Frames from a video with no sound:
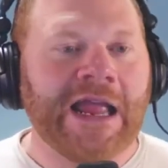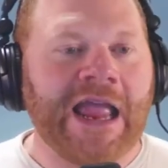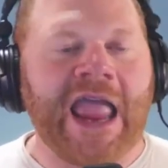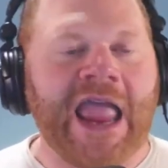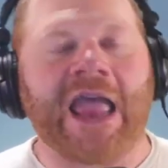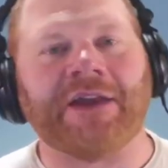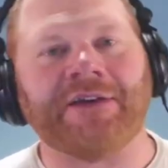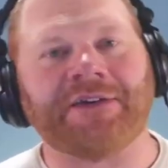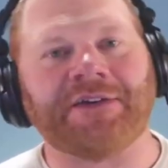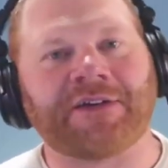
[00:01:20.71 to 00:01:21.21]

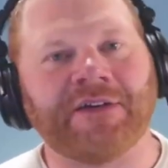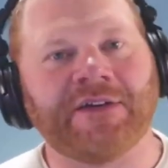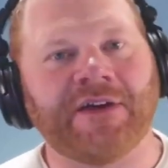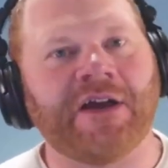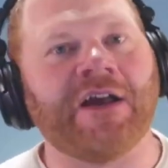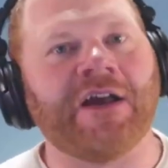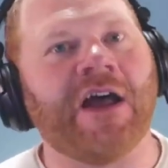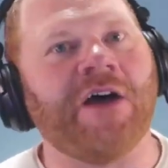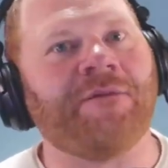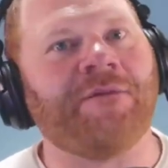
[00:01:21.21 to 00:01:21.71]
And
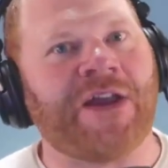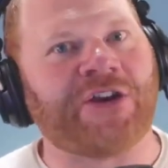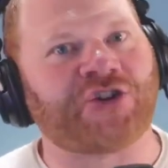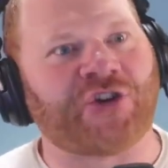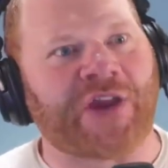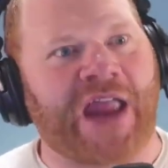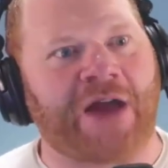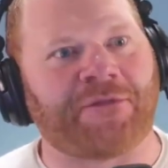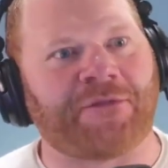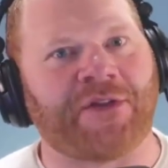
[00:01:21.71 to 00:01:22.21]

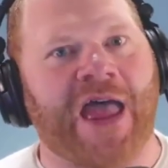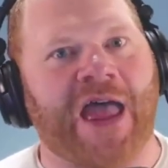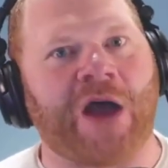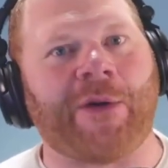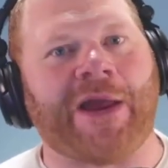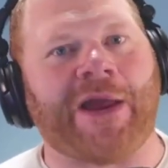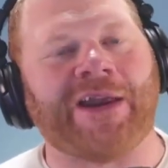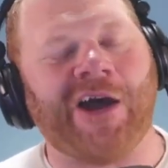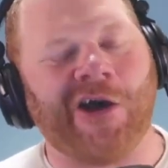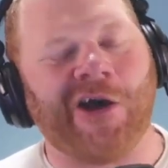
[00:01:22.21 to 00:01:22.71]
eventually after that
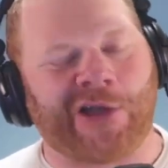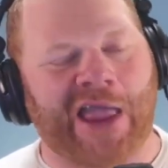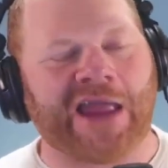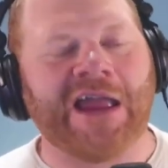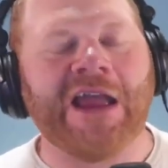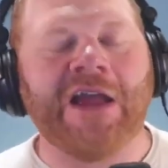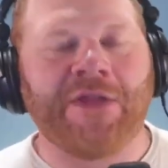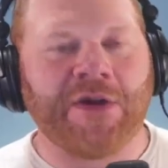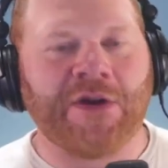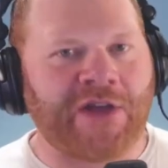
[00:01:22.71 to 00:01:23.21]
went, okay,
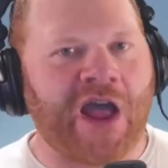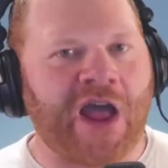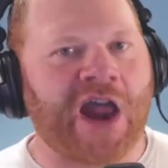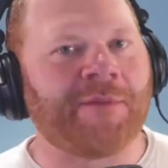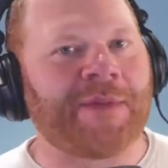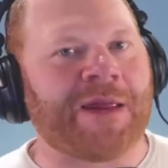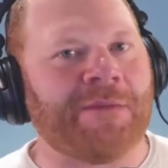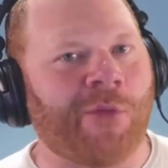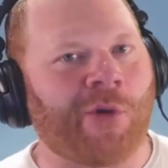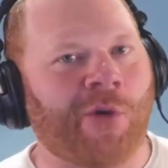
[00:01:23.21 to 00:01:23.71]
there've got to
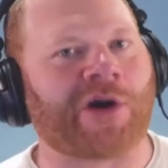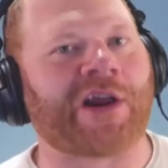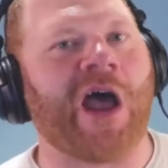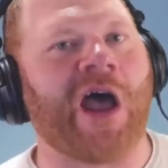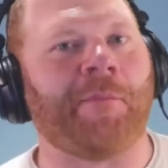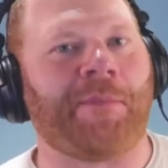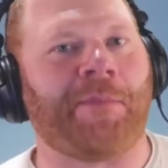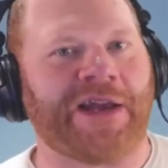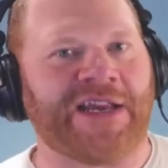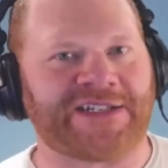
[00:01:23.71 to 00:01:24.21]
be more
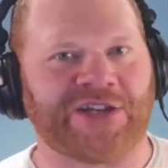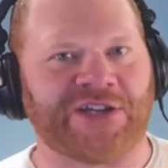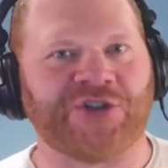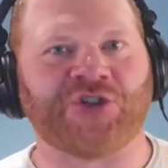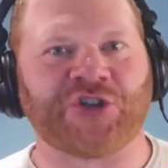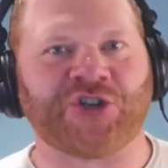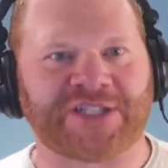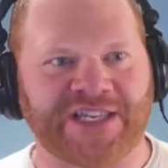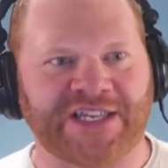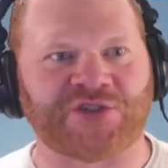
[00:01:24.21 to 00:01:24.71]
companies than
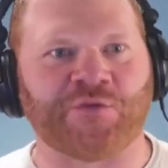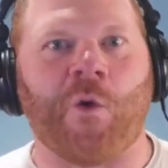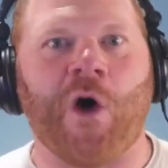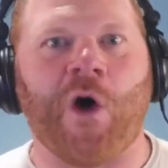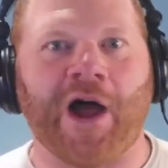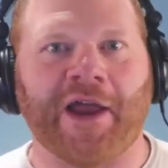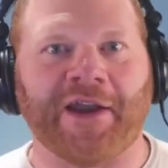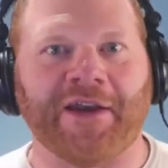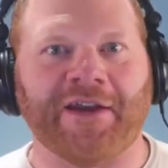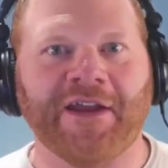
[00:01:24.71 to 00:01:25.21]
just this
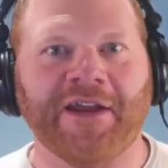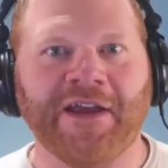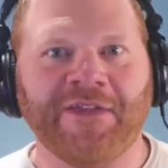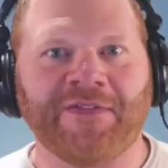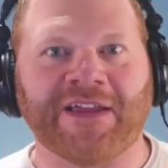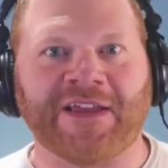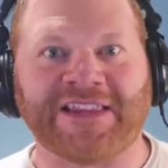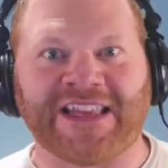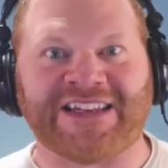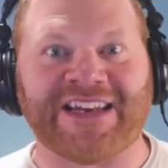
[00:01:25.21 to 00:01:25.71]
one
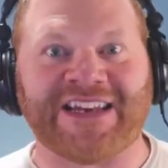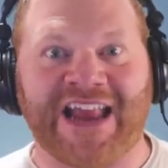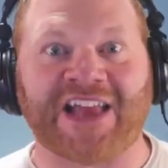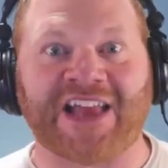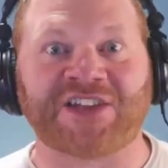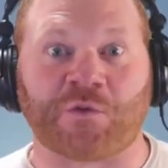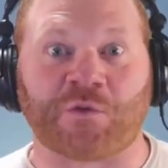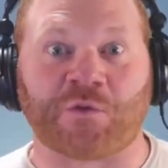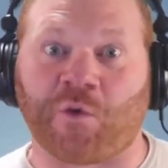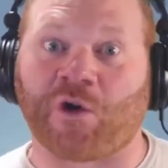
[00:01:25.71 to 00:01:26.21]
that LinkedIn
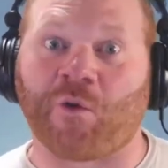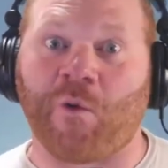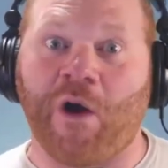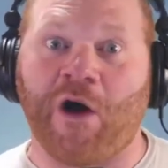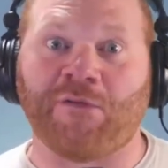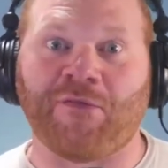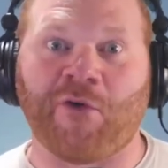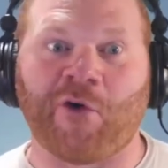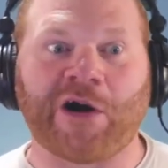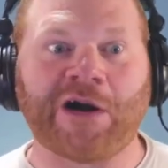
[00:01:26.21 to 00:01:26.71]
ads would work well
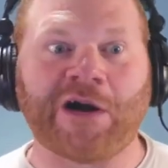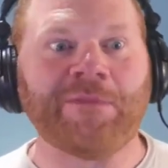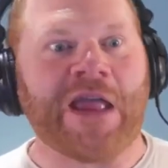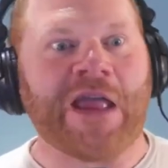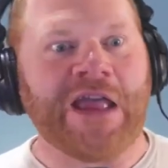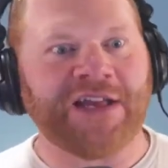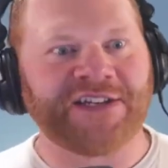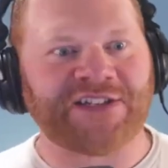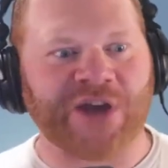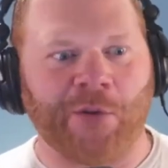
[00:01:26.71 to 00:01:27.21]
for.
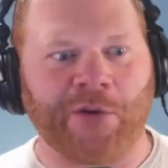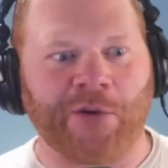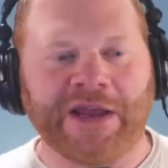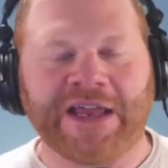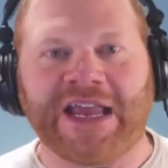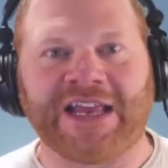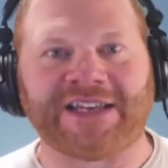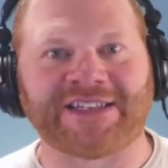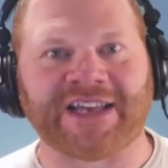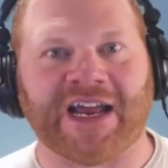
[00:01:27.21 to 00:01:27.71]
So
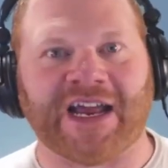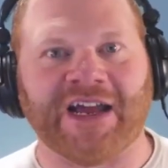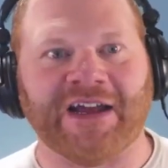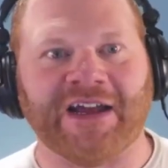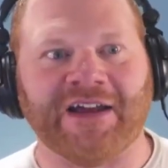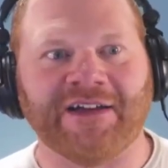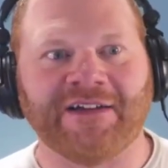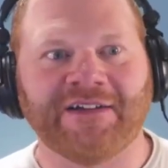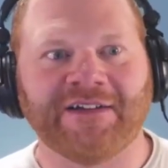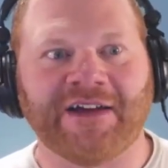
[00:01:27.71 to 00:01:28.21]

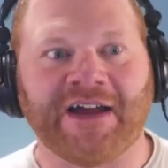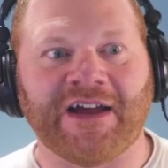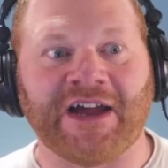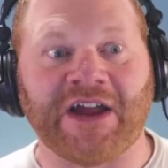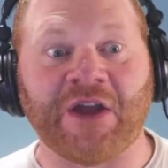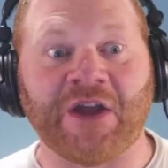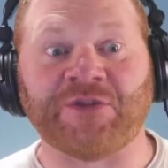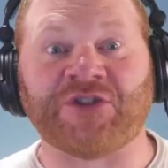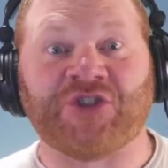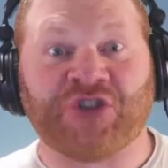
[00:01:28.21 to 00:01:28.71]

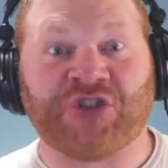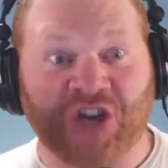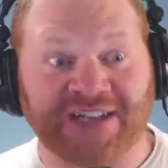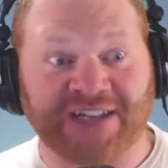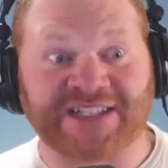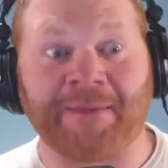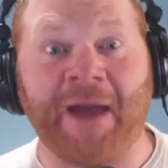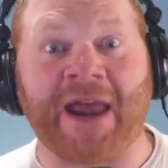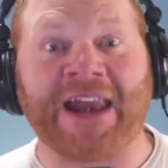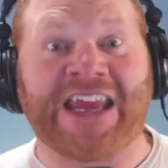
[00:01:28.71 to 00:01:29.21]
it was
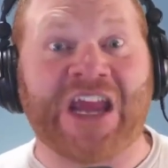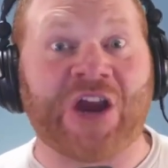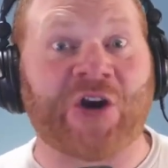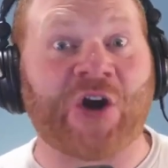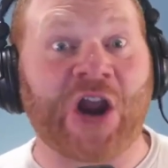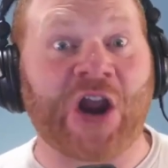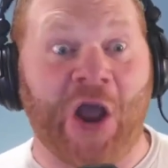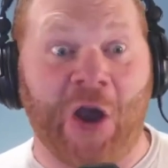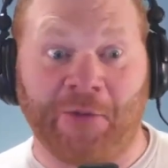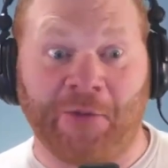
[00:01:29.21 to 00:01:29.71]
just about a year
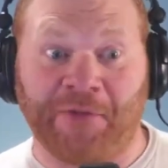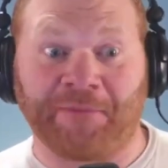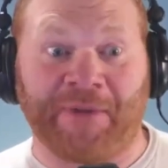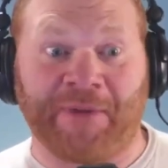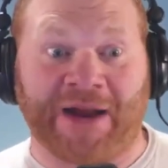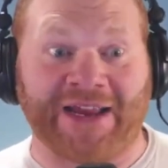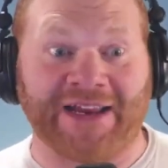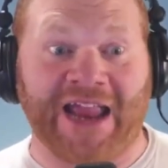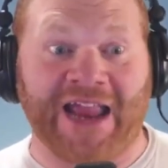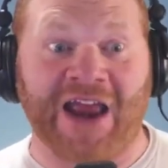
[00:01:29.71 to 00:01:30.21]
ago that
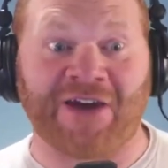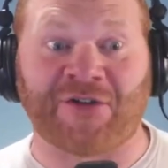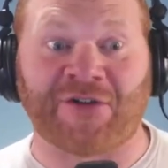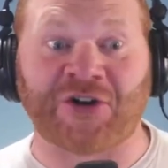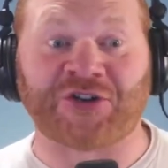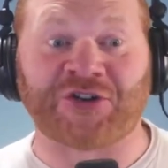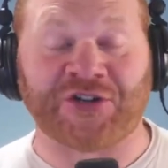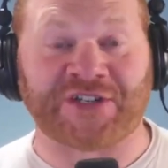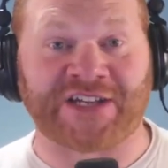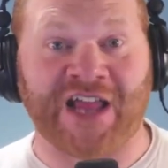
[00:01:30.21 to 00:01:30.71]
my
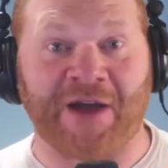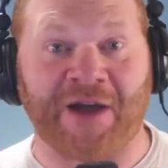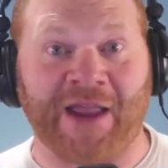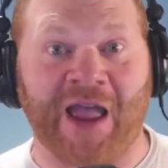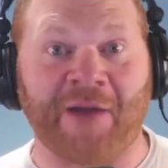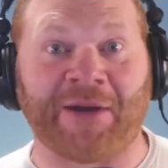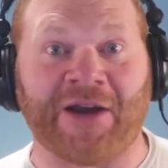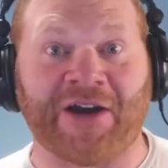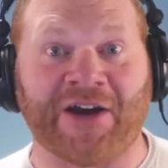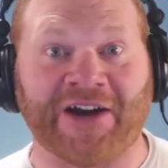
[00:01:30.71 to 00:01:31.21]
anniversary is coming
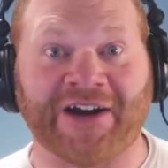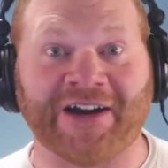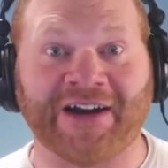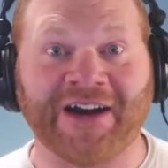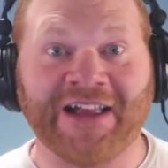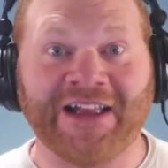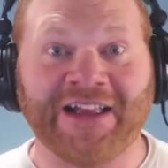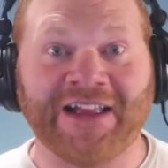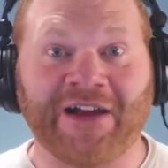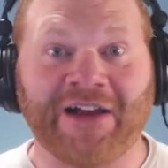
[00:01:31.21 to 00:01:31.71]
up here,
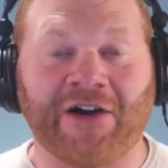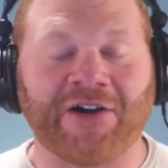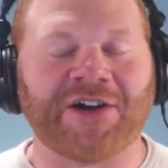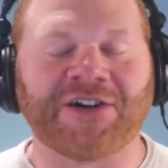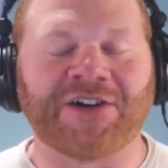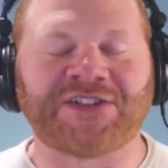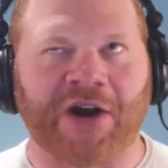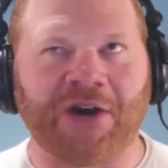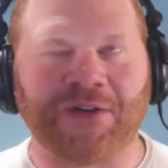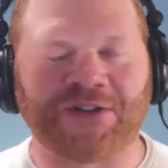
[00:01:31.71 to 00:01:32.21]

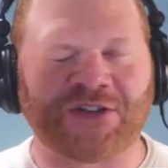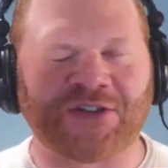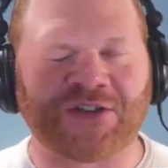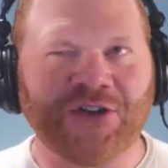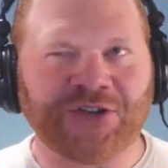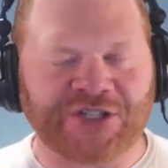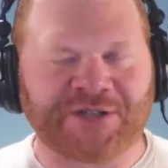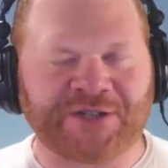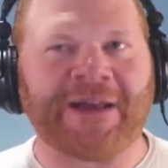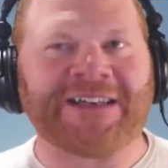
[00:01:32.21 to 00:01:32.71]
it's
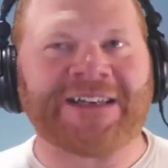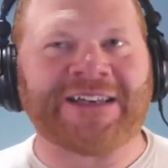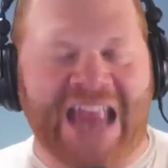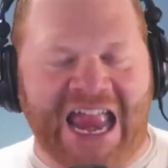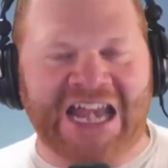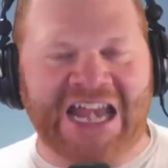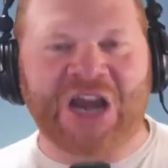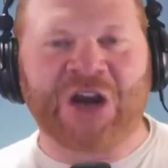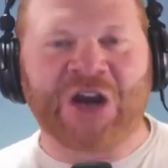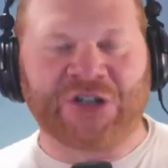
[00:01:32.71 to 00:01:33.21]
just about
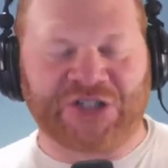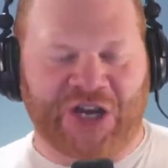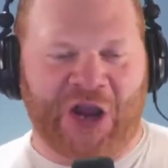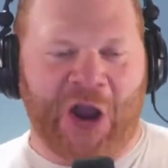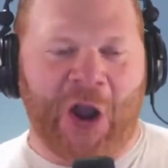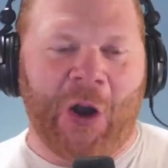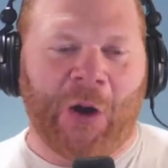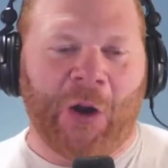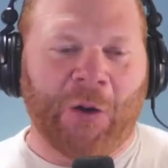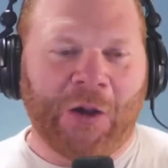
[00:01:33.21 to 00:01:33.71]
10 years
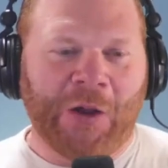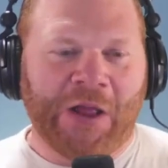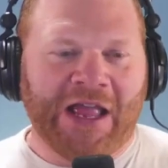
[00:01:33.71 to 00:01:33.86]
ago.